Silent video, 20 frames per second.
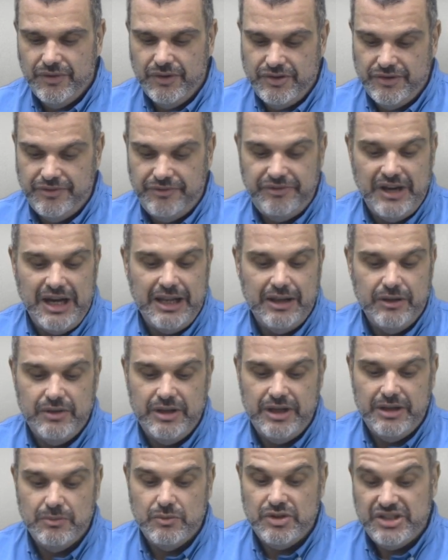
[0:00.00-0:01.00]
to follow
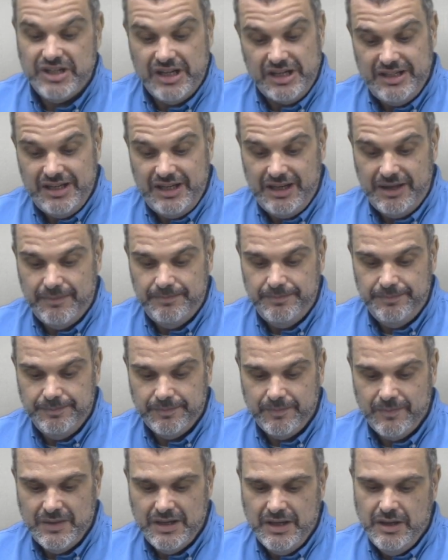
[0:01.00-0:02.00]
him, which I did.
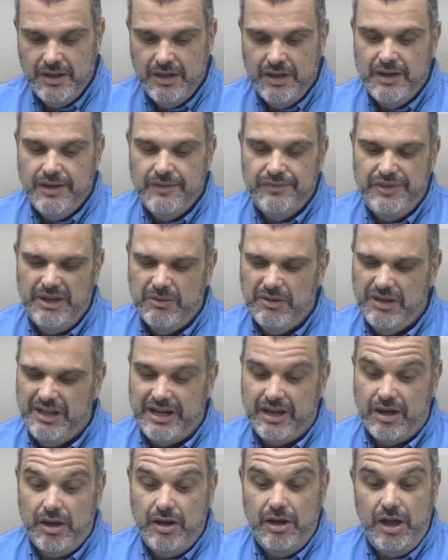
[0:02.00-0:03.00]
There were
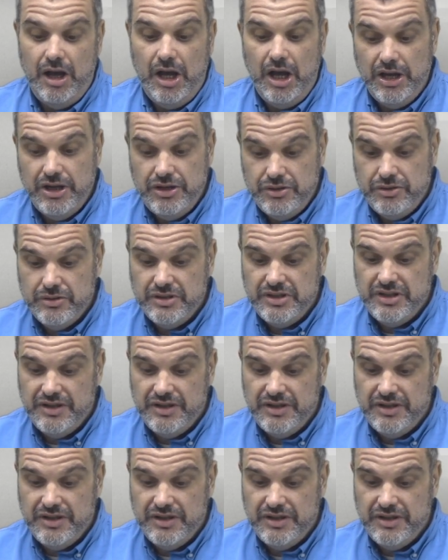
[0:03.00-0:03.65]
like hundreds